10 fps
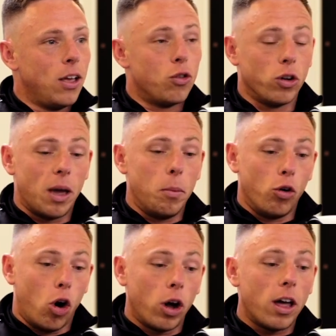Don't get me
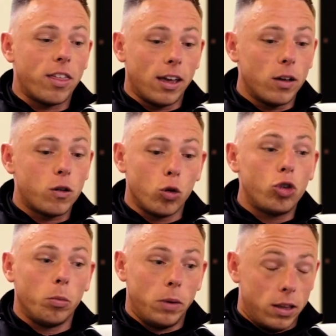wrong, I think
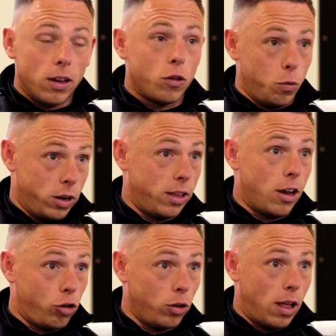social media is where the
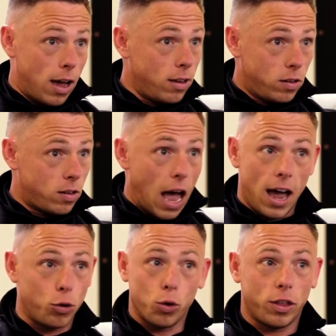issue lies.
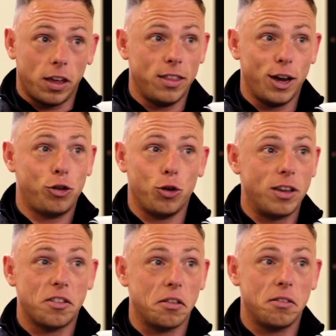I don't think the issue
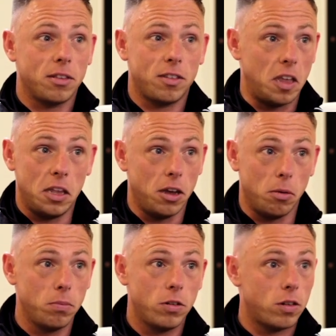is in
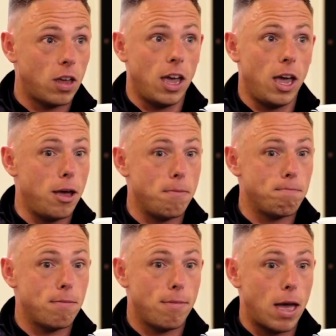stadiums
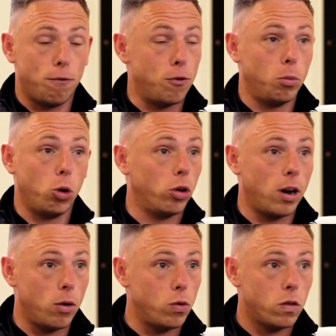and football
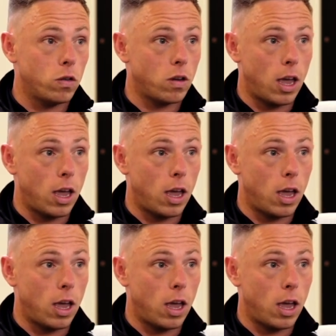grounds.